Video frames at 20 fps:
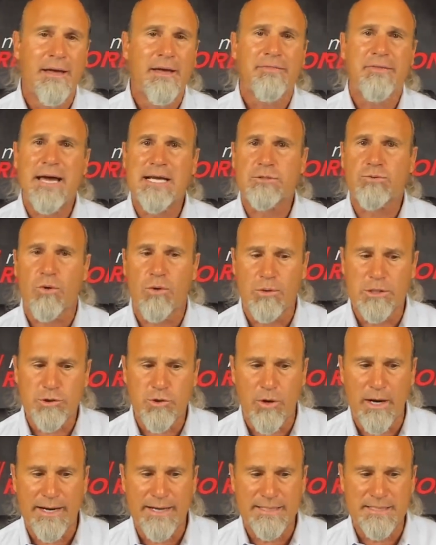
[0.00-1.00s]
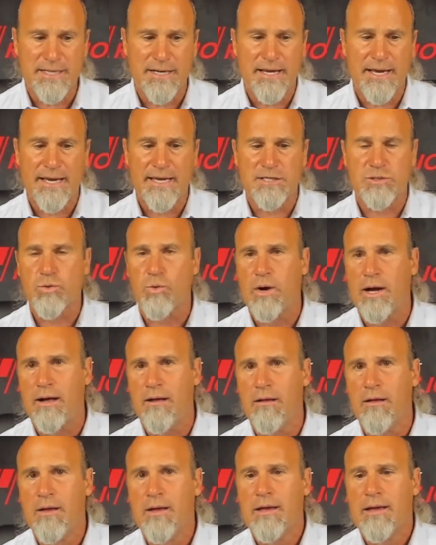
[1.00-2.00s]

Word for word: That's where we're trading today as well.